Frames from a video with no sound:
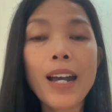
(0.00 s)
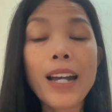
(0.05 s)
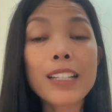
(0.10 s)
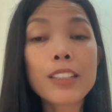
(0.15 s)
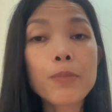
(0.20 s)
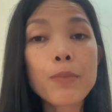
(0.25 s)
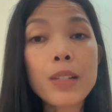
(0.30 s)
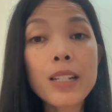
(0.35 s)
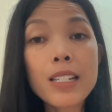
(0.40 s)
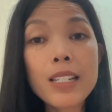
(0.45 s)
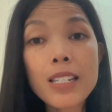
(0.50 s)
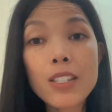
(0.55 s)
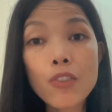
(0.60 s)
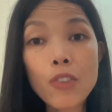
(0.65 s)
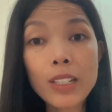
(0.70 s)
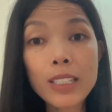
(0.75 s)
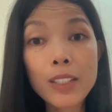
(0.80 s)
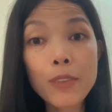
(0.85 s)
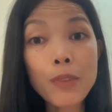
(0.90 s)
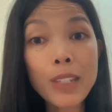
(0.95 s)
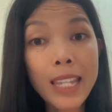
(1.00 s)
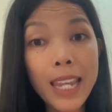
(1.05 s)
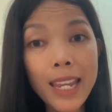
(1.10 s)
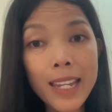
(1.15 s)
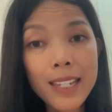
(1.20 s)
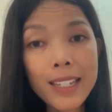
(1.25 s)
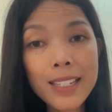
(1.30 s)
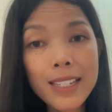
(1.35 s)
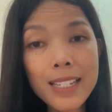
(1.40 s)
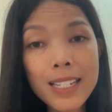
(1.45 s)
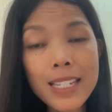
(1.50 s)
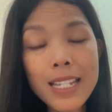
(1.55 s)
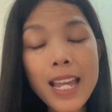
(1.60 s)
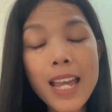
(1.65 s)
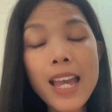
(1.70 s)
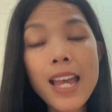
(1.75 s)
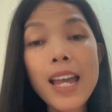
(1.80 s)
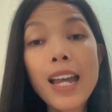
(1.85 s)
administrative case,